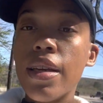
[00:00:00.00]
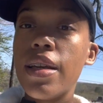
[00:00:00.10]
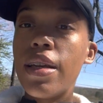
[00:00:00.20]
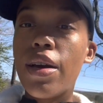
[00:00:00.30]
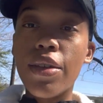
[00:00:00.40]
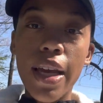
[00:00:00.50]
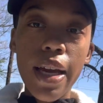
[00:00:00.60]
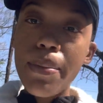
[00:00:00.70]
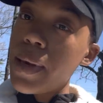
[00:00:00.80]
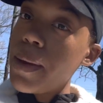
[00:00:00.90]
And don't think
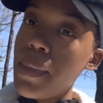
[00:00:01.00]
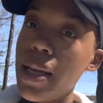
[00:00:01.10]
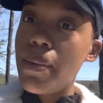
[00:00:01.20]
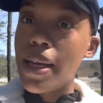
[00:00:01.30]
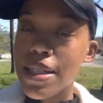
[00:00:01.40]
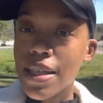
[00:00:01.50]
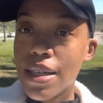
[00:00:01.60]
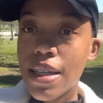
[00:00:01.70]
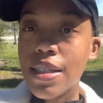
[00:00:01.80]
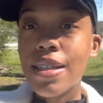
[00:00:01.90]
I'm being mean to my son.